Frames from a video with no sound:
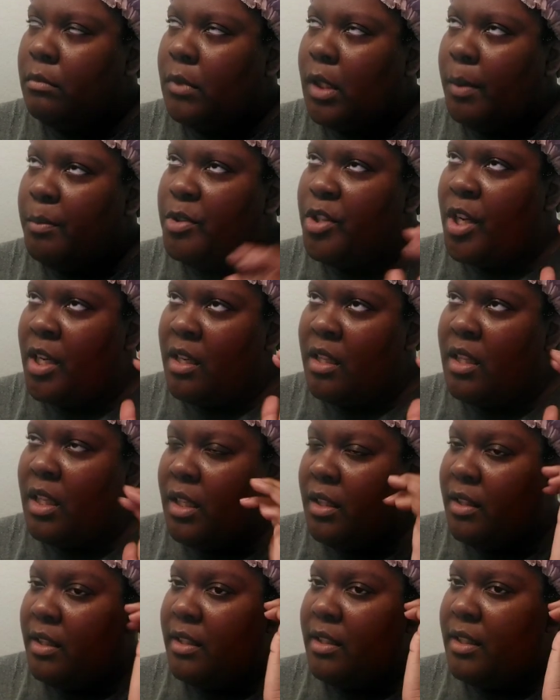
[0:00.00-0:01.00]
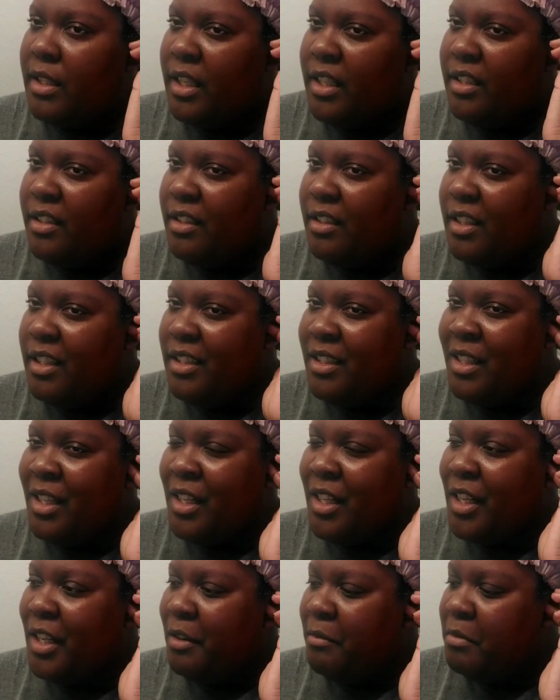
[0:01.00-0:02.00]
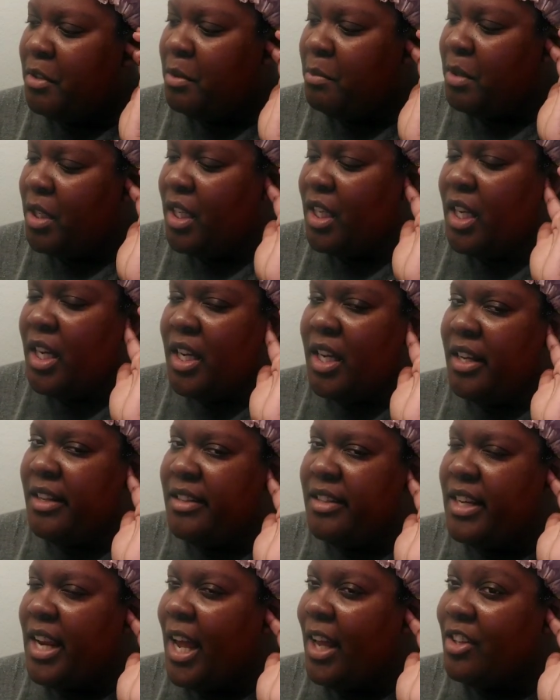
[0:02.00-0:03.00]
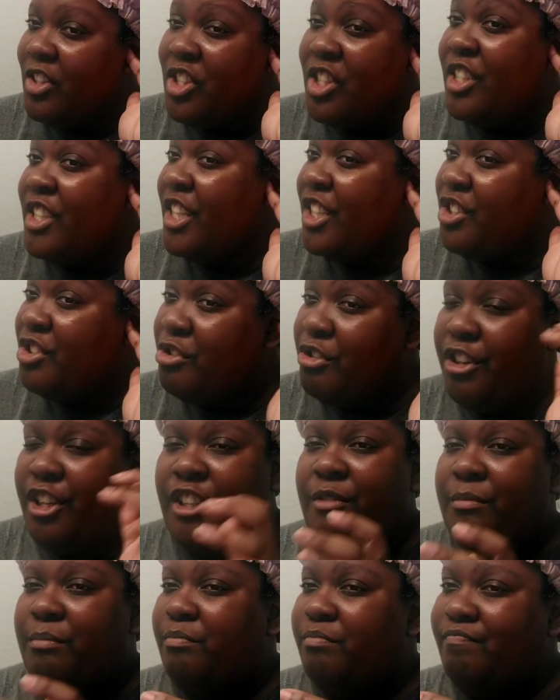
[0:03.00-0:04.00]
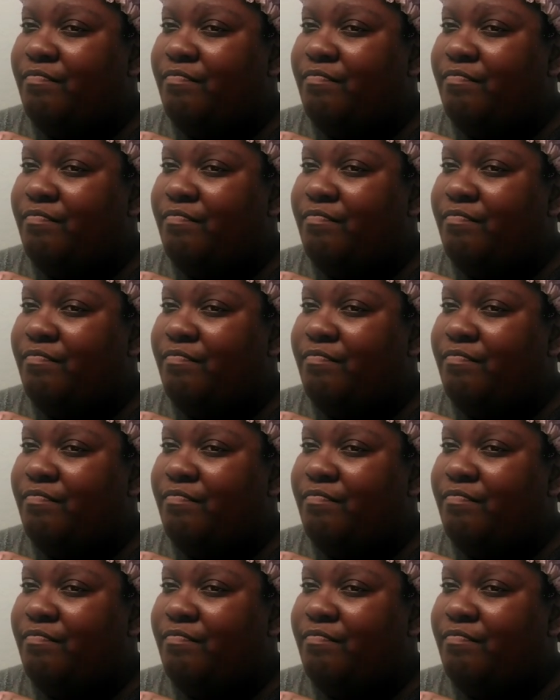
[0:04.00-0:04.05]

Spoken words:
I'm trying to think of the scent. It's gonna come to me. It's not citric.